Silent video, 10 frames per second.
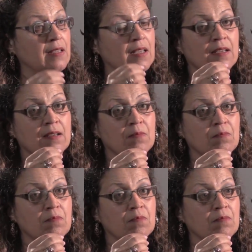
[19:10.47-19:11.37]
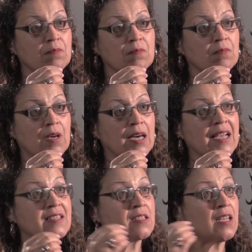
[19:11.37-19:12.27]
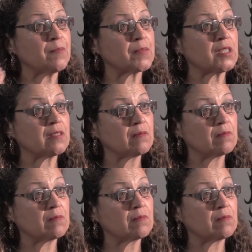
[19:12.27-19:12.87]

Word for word: um, and accept